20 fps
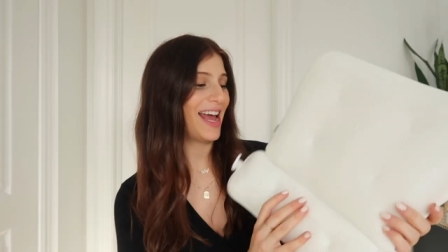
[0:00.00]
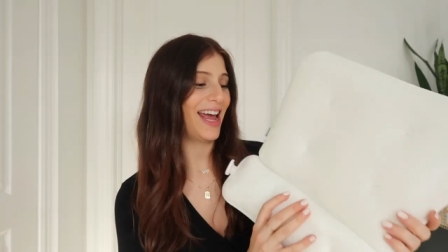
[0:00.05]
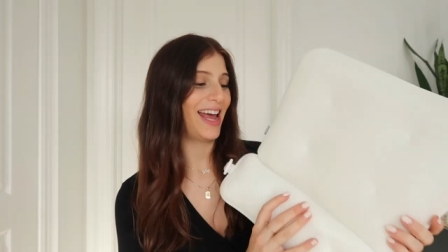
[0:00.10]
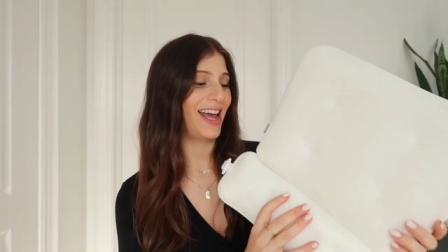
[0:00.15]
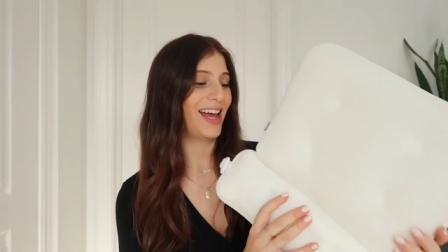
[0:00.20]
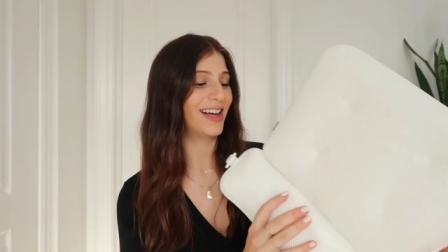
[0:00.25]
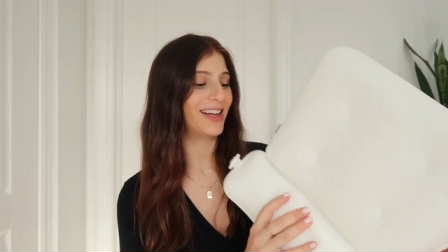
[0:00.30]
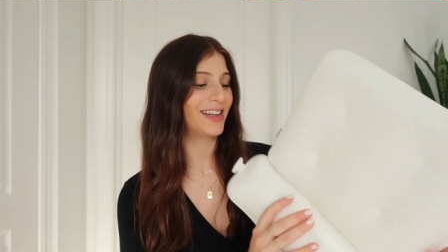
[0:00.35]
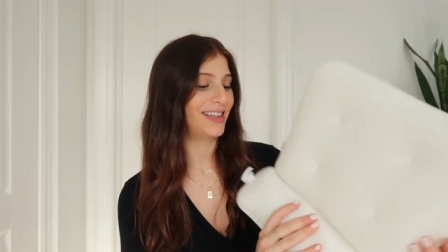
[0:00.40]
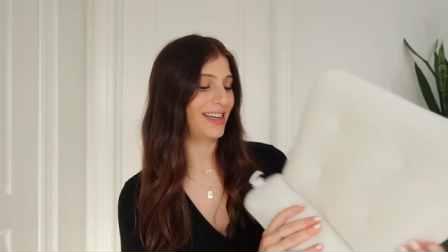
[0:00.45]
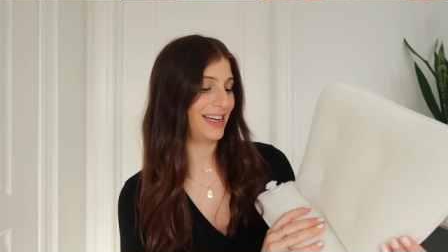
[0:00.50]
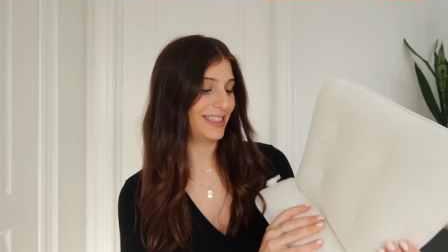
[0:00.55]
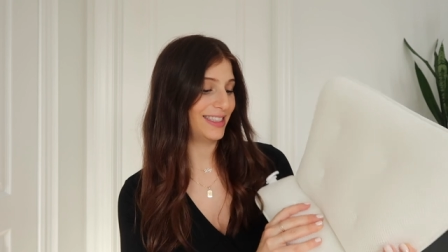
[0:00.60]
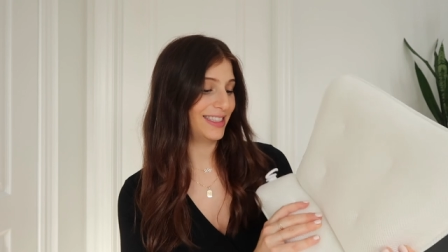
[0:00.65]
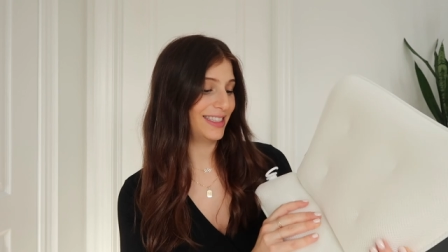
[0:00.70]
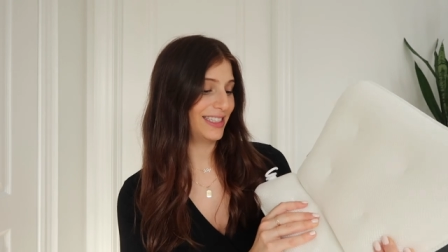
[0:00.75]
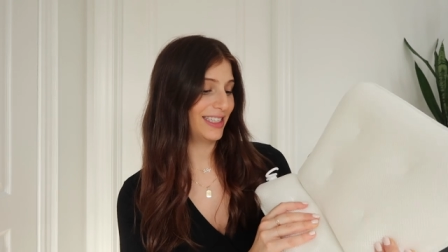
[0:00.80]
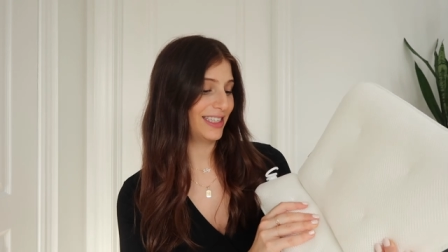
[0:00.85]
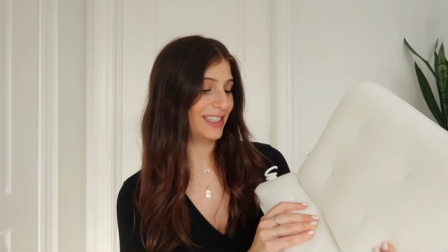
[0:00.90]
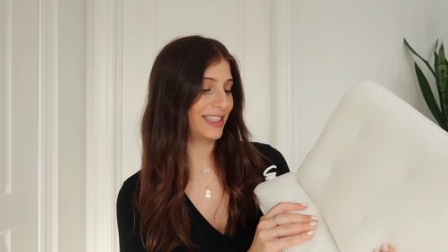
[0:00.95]
and it's
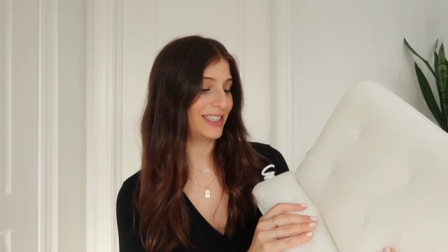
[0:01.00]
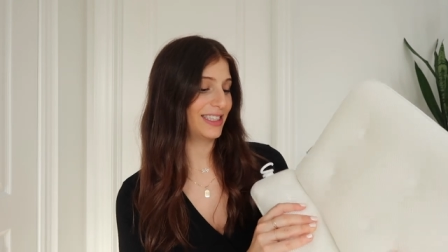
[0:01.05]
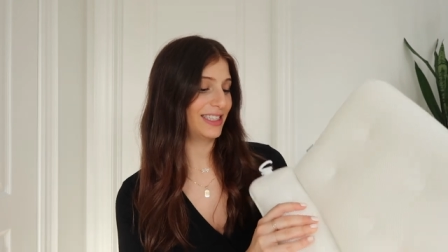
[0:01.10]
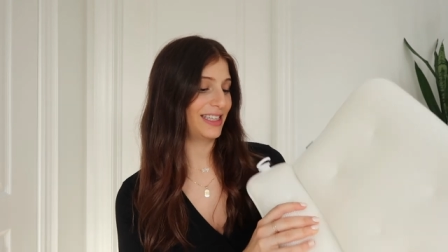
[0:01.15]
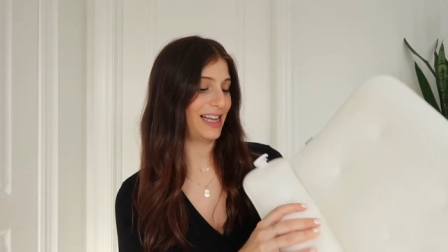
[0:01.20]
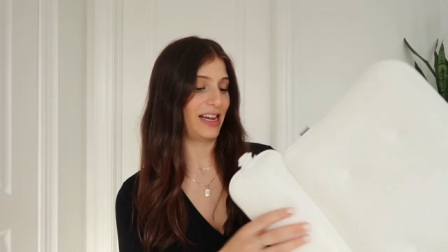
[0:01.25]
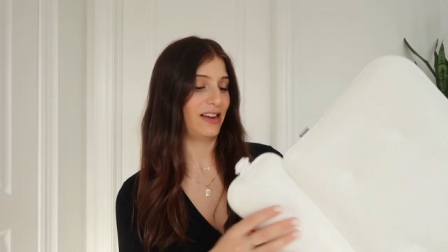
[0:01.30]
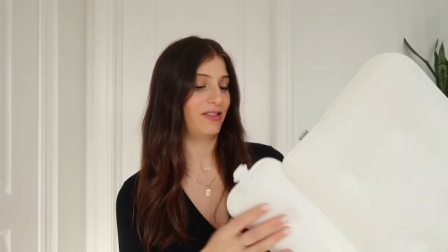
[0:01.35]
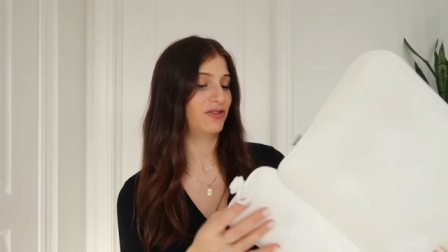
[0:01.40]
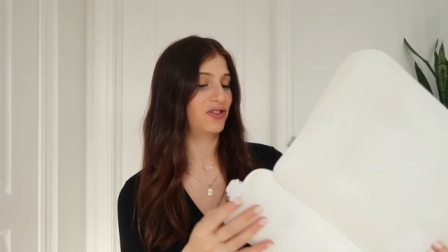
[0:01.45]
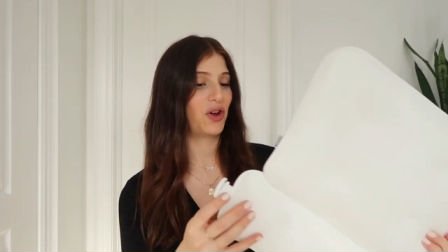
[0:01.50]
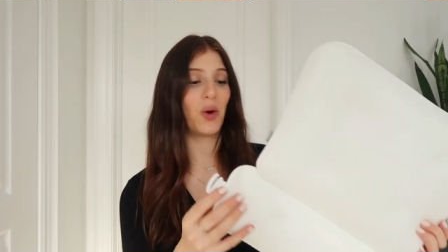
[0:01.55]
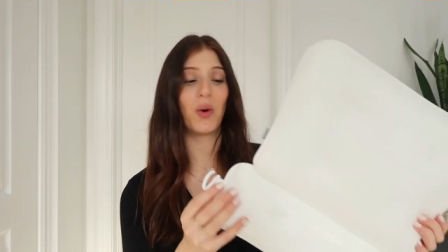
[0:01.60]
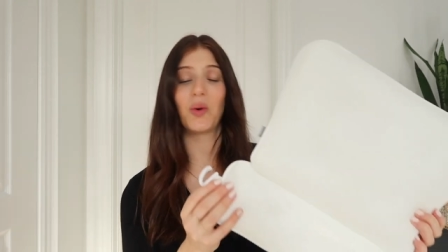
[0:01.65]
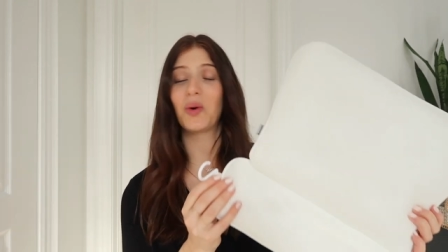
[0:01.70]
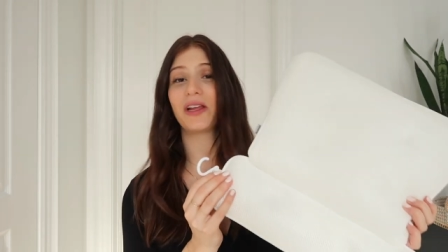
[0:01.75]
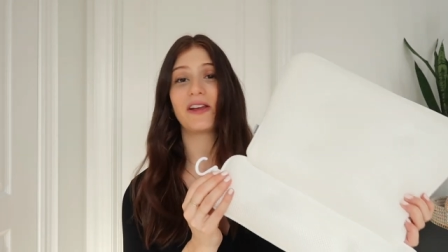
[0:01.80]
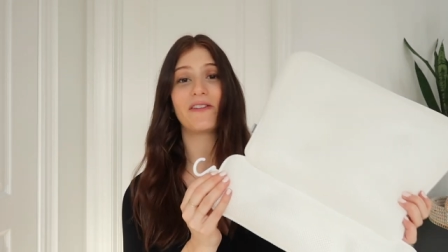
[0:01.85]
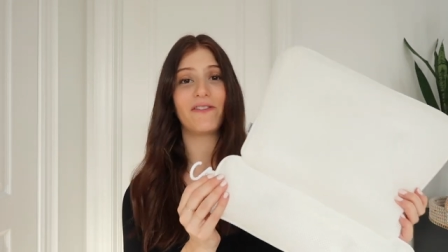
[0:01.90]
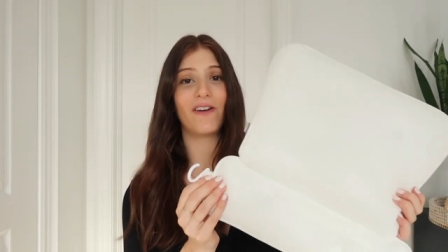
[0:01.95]
still like
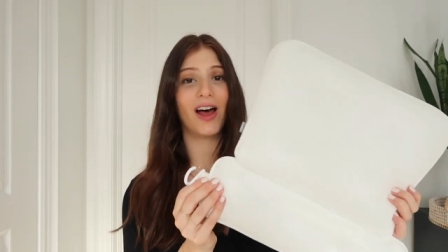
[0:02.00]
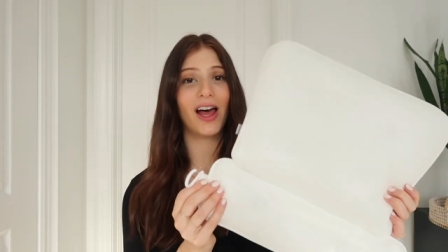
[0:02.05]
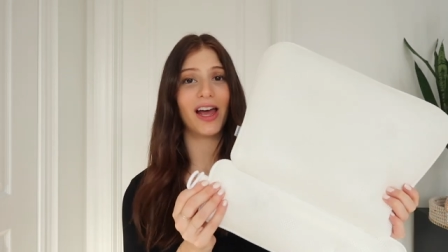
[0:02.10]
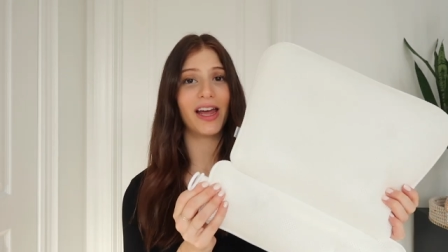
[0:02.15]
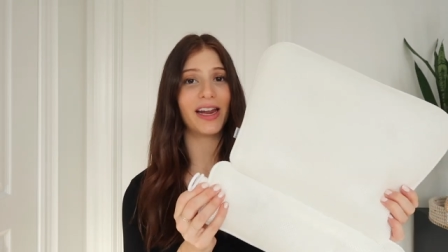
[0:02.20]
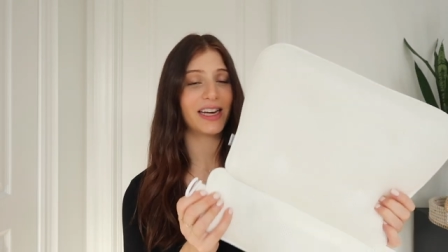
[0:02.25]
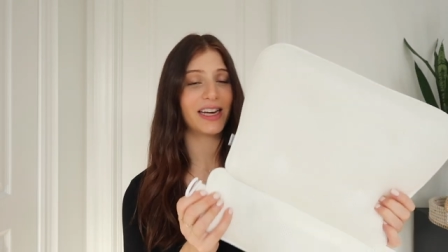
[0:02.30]
totally fine